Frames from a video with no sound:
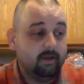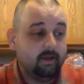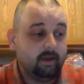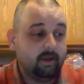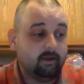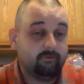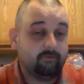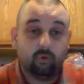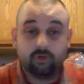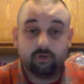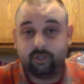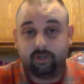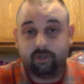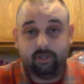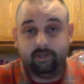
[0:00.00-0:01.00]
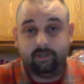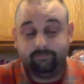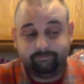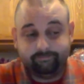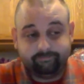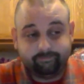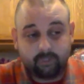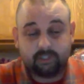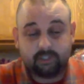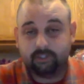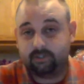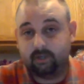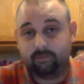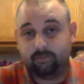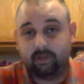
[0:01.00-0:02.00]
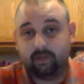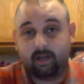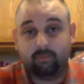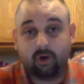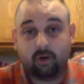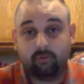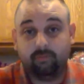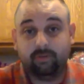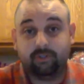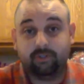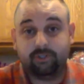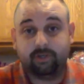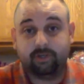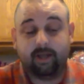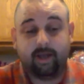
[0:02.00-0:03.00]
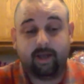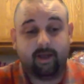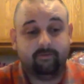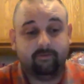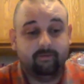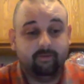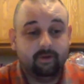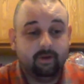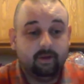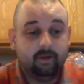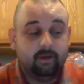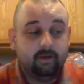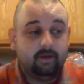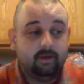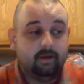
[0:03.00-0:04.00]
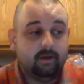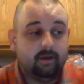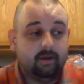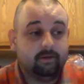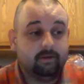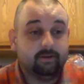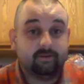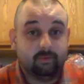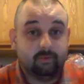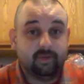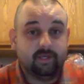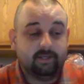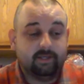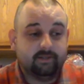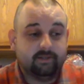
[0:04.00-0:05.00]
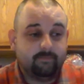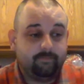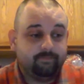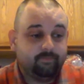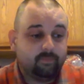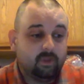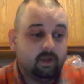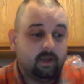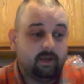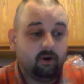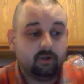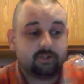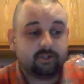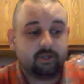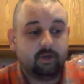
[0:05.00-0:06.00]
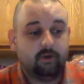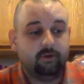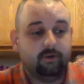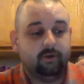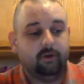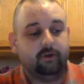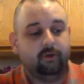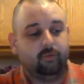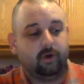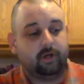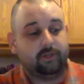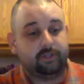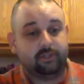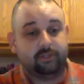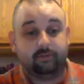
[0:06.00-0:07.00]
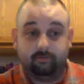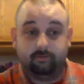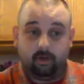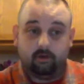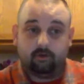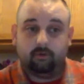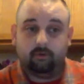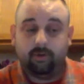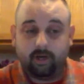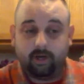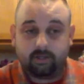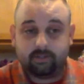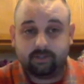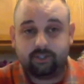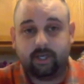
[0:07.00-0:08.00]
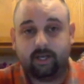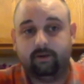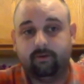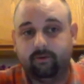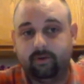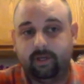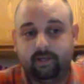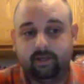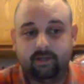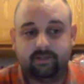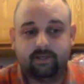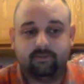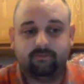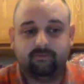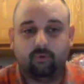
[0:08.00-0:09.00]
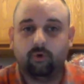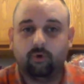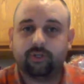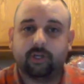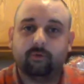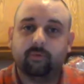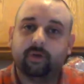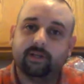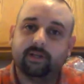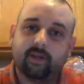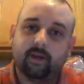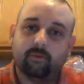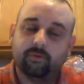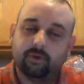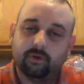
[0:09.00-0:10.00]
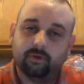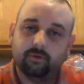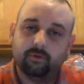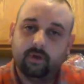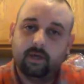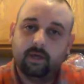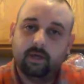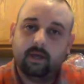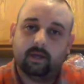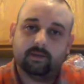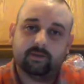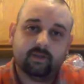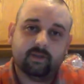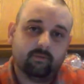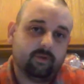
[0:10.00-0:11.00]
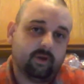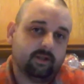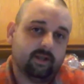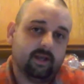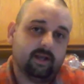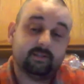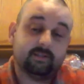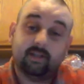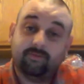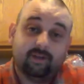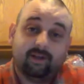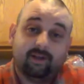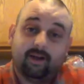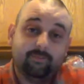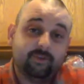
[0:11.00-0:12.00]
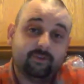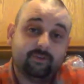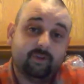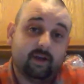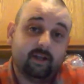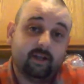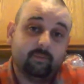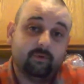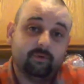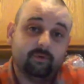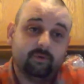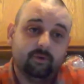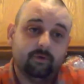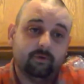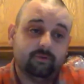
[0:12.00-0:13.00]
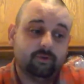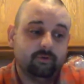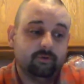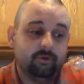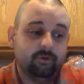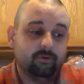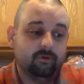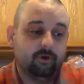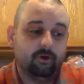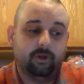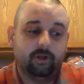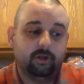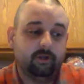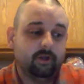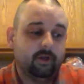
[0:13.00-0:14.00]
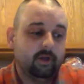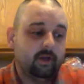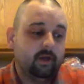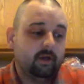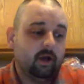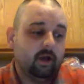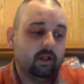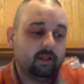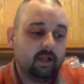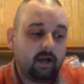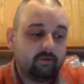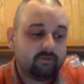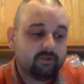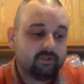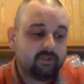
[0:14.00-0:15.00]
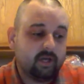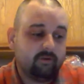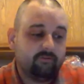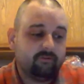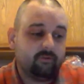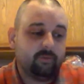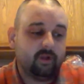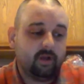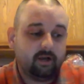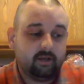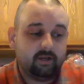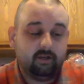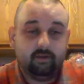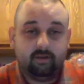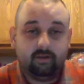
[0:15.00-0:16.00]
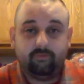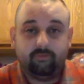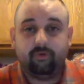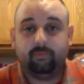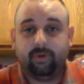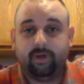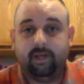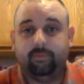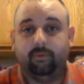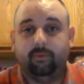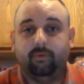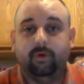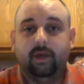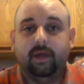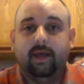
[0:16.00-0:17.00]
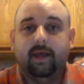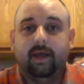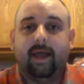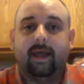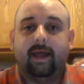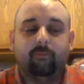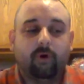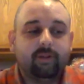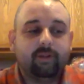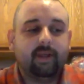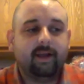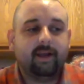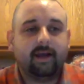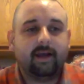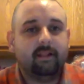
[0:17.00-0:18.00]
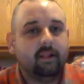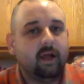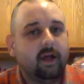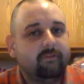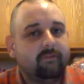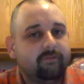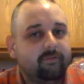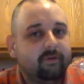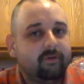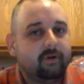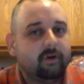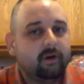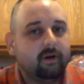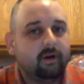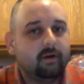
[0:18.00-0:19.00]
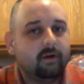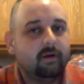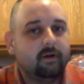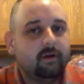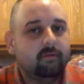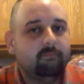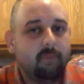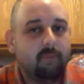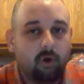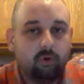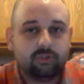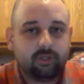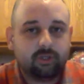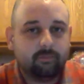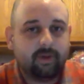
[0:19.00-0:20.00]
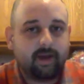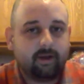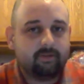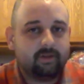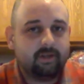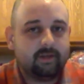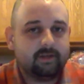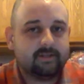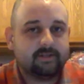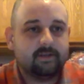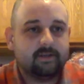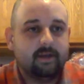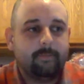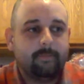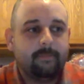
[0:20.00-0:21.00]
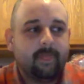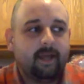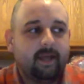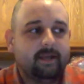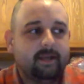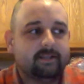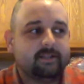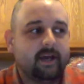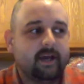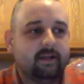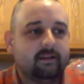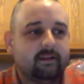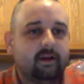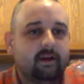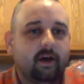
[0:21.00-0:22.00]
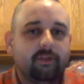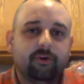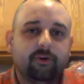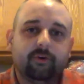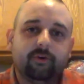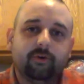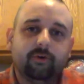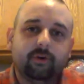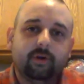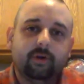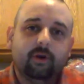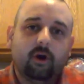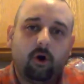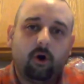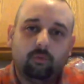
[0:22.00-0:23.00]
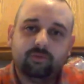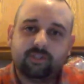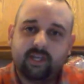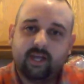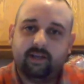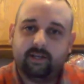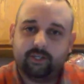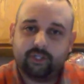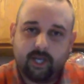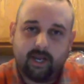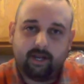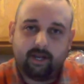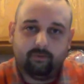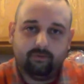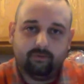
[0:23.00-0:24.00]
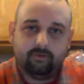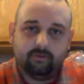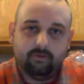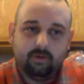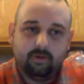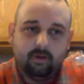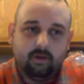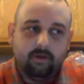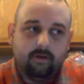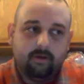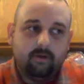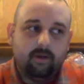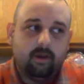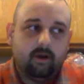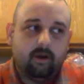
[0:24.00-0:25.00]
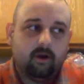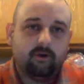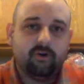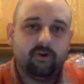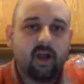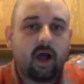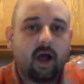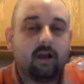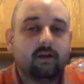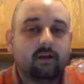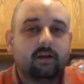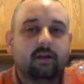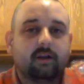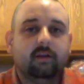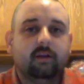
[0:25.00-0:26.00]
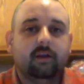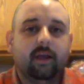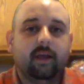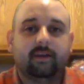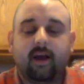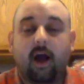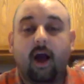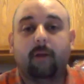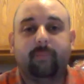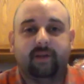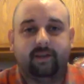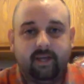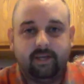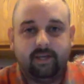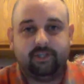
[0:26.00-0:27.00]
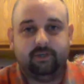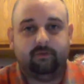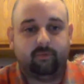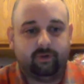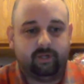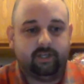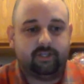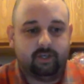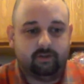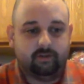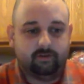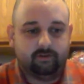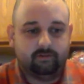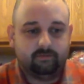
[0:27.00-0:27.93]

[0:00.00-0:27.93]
And unfortunately, it's just something I probably shouldn't have, is the bees. And also, you know, you watch Uncle Buck's channel and he does his foraging when he's able to, and stuff like that, stuff that I'm just not able to do. So you're learning a lot of stuff from a lot of different people. And one thing I love most about this is that other homesteading channels are not in competition with each other.